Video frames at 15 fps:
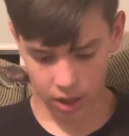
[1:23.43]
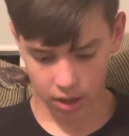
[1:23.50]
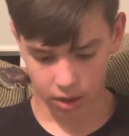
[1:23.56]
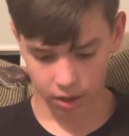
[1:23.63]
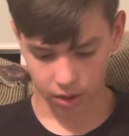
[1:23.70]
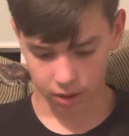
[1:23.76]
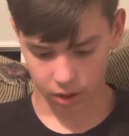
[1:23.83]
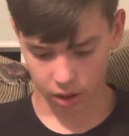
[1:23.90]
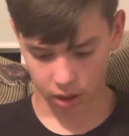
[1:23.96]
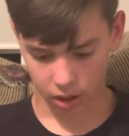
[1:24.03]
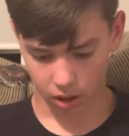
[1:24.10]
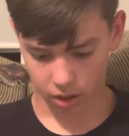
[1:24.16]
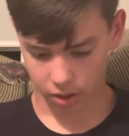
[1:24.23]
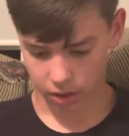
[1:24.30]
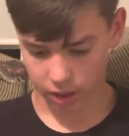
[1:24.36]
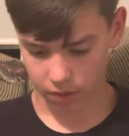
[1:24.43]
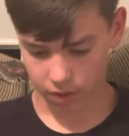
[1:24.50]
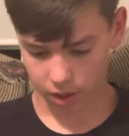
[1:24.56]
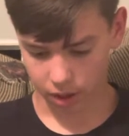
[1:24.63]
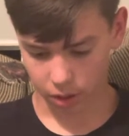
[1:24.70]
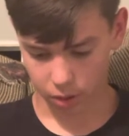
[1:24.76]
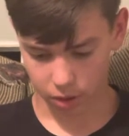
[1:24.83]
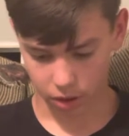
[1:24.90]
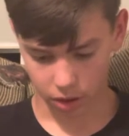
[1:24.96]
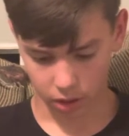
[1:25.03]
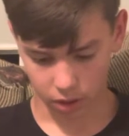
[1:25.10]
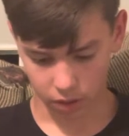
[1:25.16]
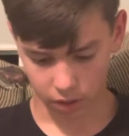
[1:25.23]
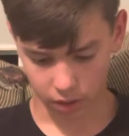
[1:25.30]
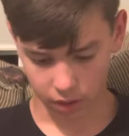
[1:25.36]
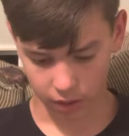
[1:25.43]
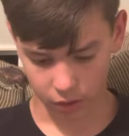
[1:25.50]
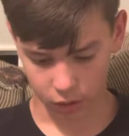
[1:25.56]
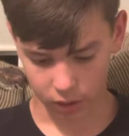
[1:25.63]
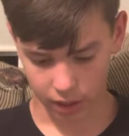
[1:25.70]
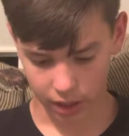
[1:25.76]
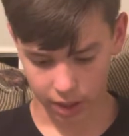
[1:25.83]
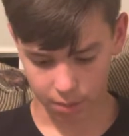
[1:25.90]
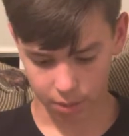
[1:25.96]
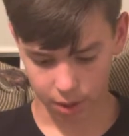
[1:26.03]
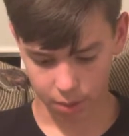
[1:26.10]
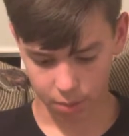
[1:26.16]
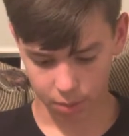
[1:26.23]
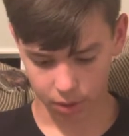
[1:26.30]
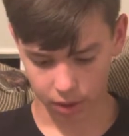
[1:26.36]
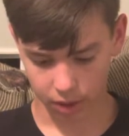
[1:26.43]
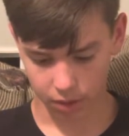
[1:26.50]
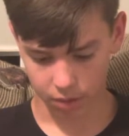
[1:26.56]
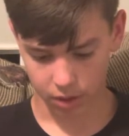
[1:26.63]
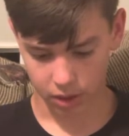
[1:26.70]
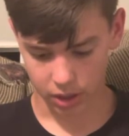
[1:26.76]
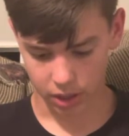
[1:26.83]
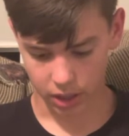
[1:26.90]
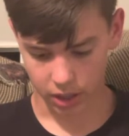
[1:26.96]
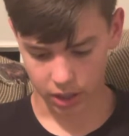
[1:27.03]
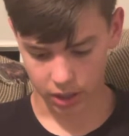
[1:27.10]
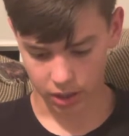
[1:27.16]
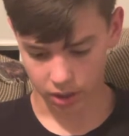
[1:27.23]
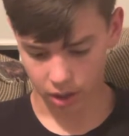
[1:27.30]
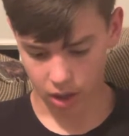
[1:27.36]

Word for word: It was also given authority over every tribe, people, language, nation.